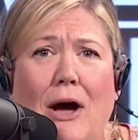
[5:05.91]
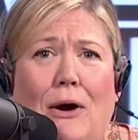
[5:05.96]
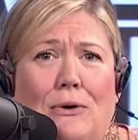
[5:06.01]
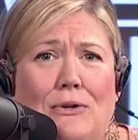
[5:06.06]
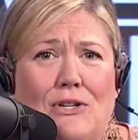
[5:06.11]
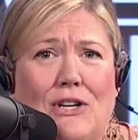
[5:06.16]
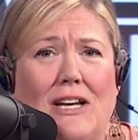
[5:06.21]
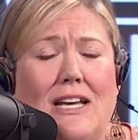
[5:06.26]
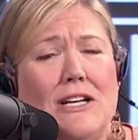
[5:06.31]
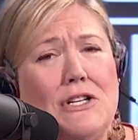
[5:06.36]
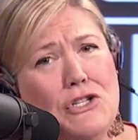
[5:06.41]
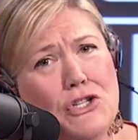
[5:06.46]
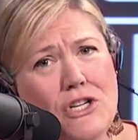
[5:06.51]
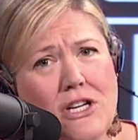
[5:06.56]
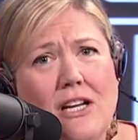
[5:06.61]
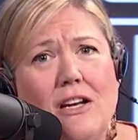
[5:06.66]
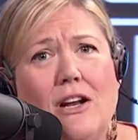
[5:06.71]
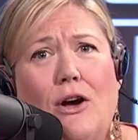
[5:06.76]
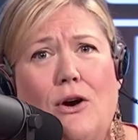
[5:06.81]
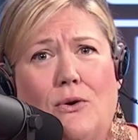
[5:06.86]
couch and eat
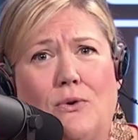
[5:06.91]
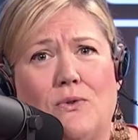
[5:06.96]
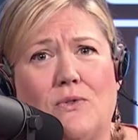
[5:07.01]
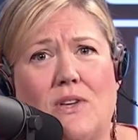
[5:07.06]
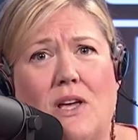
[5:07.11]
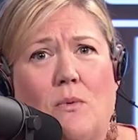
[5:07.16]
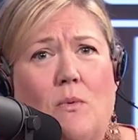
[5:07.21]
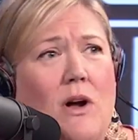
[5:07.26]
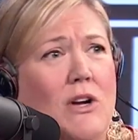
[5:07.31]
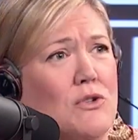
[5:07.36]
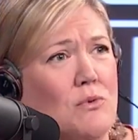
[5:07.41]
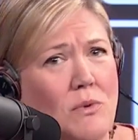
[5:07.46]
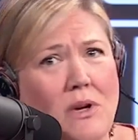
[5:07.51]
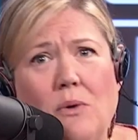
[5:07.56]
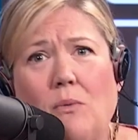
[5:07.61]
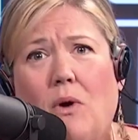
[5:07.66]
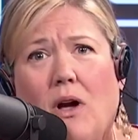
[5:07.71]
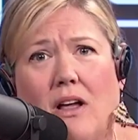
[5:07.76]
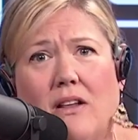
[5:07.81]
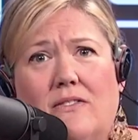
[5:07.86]
Cheetos and watch
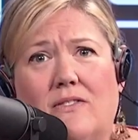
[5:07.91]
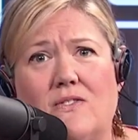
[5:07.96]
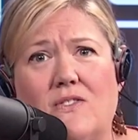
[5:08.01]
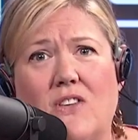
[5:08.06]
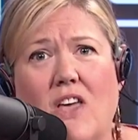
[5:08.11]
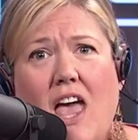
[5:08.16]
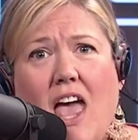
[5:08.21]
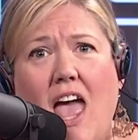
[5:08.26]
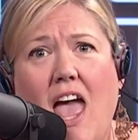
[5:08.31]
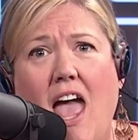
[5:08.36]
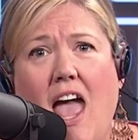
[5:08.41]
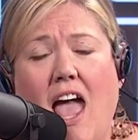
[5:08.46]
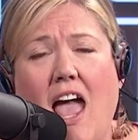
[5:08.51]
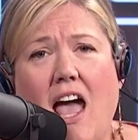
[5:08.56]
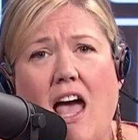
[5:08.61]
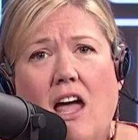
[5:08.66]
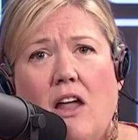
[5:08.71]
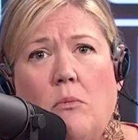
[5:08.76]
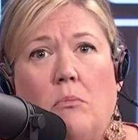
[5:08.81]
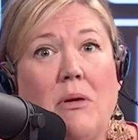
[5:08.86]
reruns
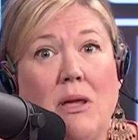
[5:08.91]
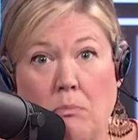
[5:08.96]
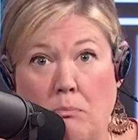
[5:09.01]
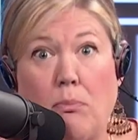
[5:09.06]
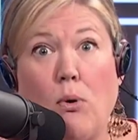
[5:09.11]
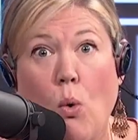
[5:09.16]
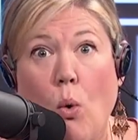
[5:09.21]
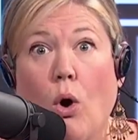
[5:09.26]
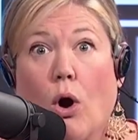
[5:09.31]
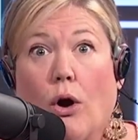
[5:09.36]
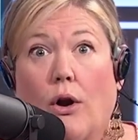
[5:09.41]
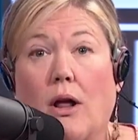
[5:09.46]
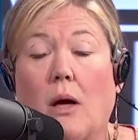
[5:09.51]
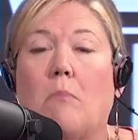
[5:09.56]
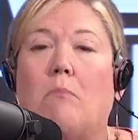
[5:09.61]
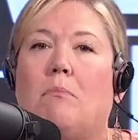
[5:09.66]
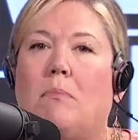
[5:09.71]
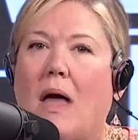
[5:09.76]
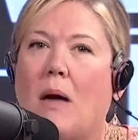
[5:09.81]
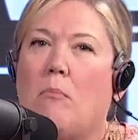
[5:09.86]
and be bored
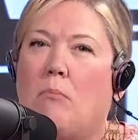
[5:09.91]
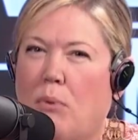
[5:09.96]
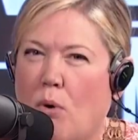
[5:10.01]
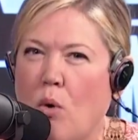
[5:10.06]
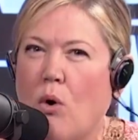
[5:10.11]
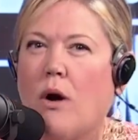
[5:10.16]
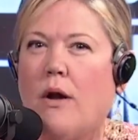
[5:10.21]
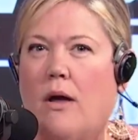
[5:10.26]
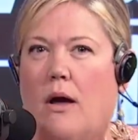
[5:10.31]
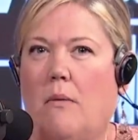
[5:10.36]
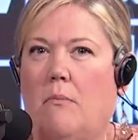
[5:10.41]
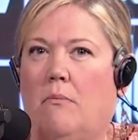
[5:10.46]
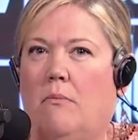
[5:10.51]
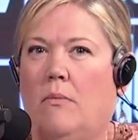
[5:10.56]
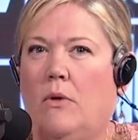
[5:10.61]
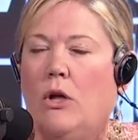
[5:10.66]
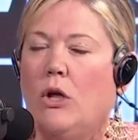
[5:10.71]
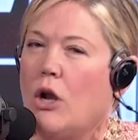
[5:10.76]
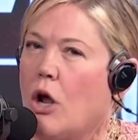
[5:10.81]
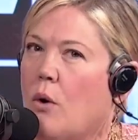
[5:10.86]
boredom,
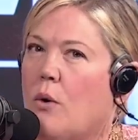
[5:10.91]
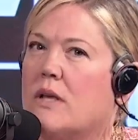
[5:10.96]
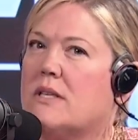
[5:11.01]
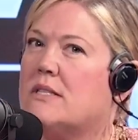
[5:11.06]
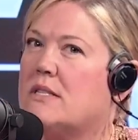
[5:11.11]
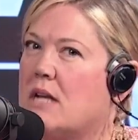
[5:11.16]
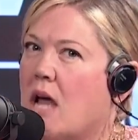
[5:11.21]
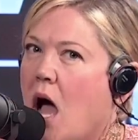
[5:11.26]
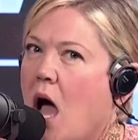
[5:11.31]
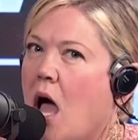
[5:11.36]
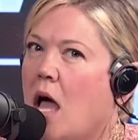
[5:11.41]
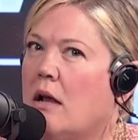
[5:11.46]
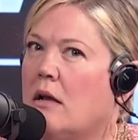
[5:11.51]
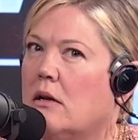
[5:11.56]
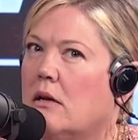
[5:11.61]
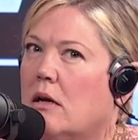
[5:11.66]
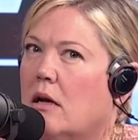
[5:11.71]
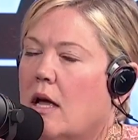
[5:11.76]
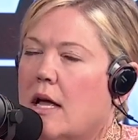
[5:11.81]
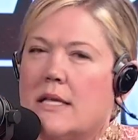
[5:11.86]
you know, is not
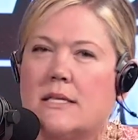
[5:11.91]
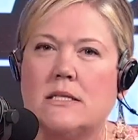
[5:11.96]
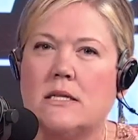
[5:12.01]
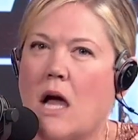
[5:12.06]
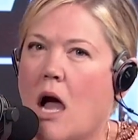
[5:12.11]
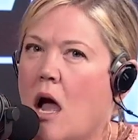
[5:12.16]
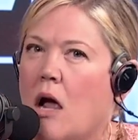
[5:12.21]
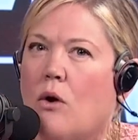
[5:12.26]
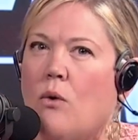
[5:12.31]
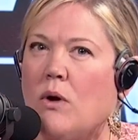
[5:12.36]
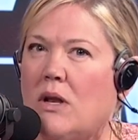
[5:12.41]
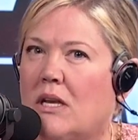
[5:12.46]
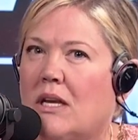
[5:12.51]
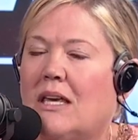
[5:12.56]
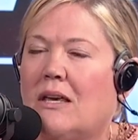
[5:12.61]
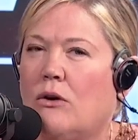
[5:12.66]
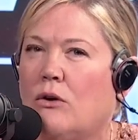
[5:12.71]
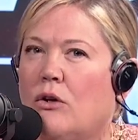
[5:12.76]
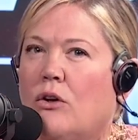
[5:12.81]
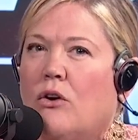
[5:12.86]
is not going to
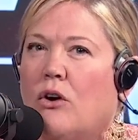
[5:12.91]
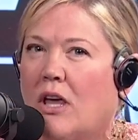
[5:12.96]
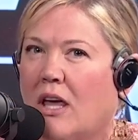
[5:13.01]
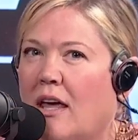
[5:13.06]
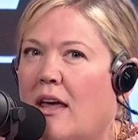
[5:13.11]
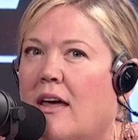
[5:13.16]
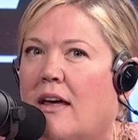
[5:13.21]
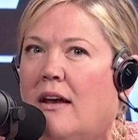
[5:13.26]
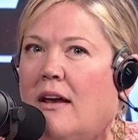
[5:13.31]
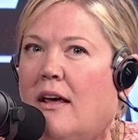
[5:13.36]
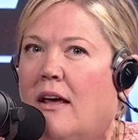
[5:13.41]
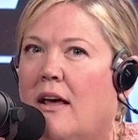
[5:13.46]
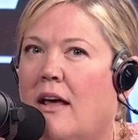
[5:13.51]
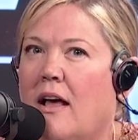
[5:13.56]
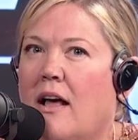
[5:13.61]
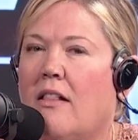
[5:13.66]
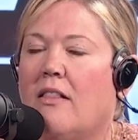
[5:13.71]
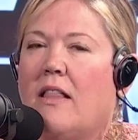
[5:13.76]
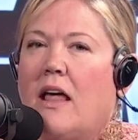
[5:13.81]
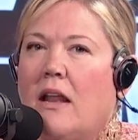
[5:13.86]
kill your kid.
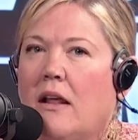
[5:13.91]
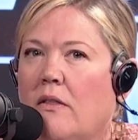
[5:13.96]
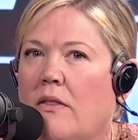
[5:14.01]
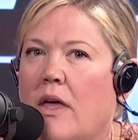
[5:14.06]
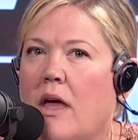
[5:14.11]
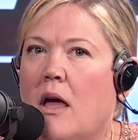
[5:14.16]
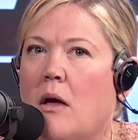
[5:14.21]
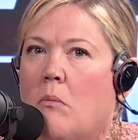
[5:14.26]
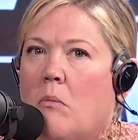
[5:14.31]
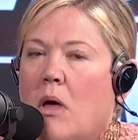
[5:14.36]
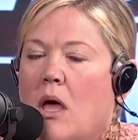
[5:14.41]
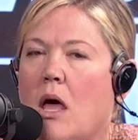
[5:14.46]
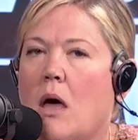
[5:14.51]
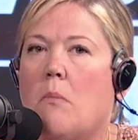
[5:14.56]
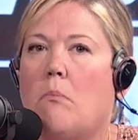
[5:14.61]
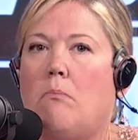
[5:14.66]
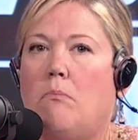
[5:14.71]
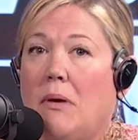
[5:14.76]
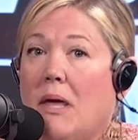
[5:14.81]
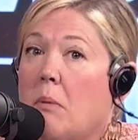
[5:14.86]
Letting them
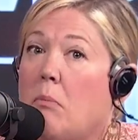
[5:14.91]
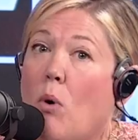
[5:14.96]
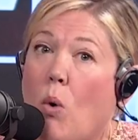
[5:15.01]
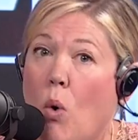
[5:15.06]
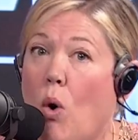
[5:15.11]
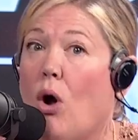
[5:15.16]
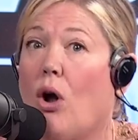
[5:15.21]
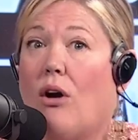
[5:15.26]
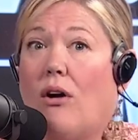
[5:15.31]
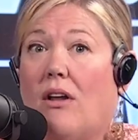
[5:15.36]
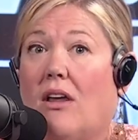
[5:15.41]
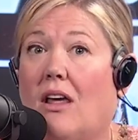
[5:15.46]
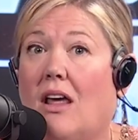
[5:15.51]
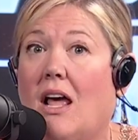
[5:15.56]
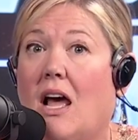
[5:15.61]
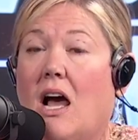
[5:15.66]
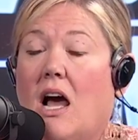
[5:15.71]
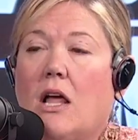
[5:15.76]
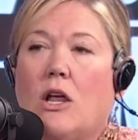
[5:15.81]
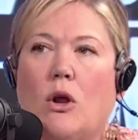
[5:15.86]
be bored.
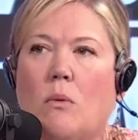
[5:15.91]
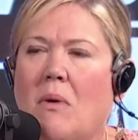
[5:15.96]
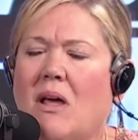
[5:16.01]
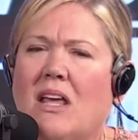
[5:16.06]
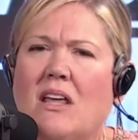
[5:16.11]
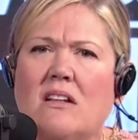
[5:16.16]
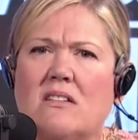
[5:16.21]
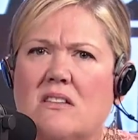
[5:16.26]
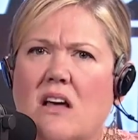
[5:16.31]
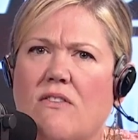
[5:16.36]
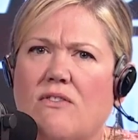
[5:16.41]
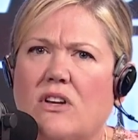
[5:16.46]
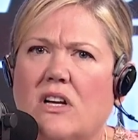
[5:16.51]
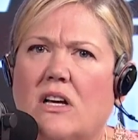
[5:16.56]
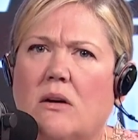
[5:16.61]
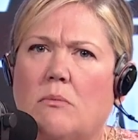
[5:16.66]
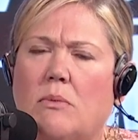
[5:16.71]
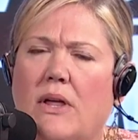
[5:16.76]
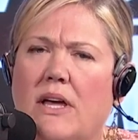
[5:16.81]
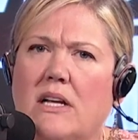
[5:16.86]
You know, my kids often
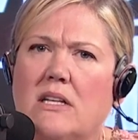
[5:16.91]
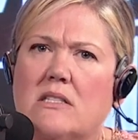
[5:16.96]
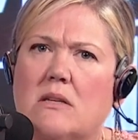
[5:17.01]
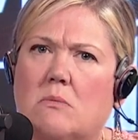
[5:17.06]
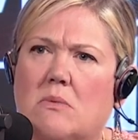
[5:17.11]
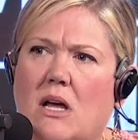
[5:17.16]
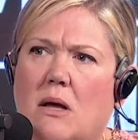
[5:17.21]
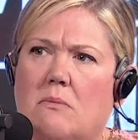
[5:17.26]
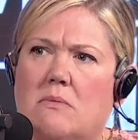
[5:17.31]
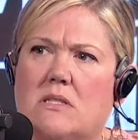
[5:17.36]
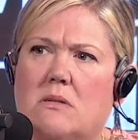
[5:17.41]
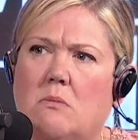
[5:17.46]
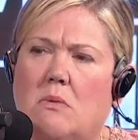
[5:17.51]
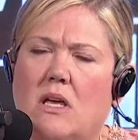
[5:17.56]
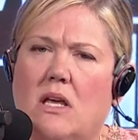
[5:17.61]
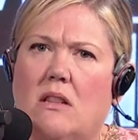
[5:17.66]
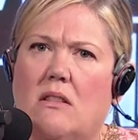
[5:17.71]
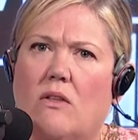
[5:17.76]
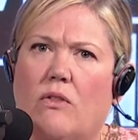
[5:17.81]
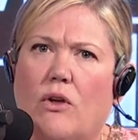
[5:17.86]
complain sometimes to
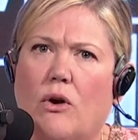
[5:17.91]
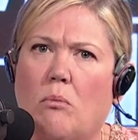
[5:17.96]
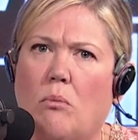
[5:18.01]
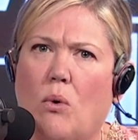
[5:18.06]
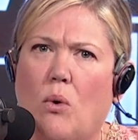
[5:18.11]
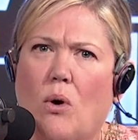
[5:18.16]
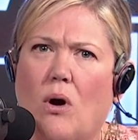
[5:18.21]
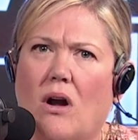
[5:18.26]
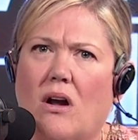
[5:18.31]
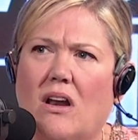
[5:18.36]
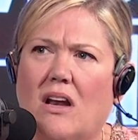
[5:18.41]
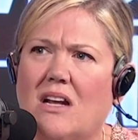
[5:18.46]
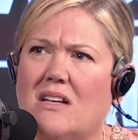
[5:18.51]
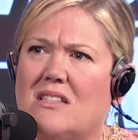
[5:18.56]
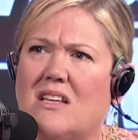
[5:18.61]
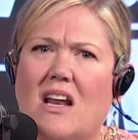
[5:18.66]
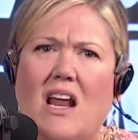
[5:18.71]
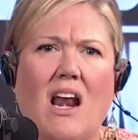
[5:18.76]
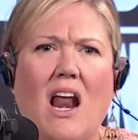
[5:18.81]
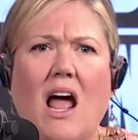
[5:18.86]
me that they're bored, and I
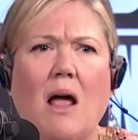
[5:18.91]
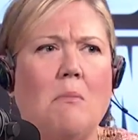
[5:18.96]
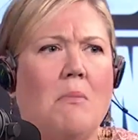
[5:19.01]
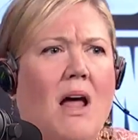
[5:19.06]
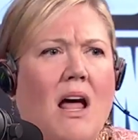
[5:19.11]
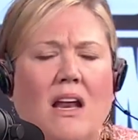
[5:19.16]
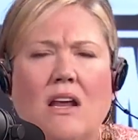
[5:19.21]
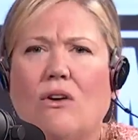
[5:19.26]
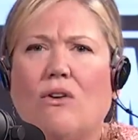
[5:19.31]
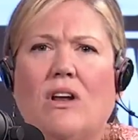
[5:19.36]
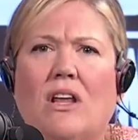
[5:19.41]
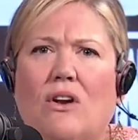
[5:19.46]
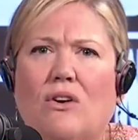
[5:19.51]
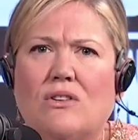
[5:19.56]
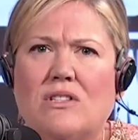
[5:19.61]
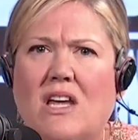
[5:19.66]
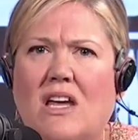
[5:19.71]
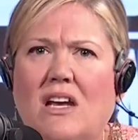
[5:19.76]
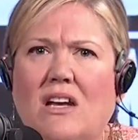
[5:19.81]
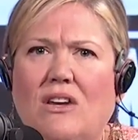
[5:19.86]
said, "And I'm not here to
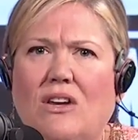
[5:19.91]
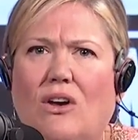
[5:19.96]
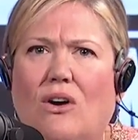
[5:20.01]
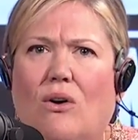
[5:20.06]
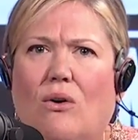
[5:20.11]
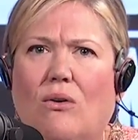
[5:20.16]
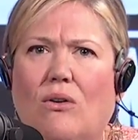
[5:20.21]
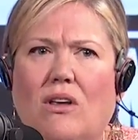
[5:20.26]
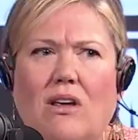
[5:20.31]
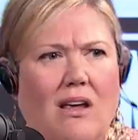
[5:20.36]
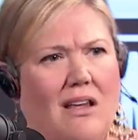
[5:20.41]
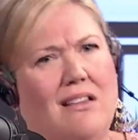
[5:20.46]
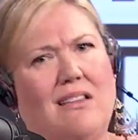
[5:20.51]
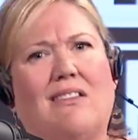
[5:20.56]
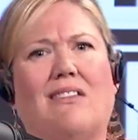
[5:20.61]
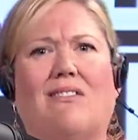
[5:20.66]
entertain you. Yeah,